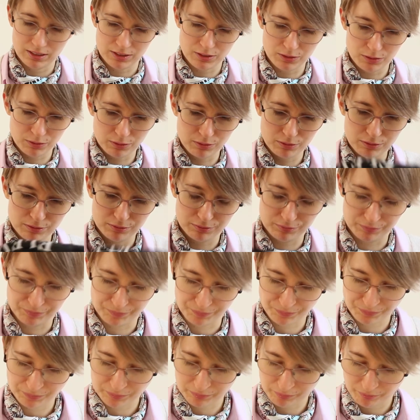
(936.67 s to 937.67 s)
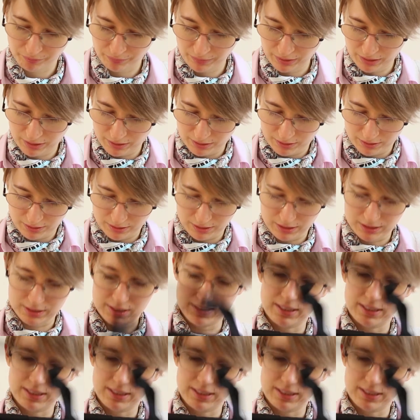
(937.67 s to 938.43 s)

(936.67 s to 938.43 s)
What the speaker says: I don't know, the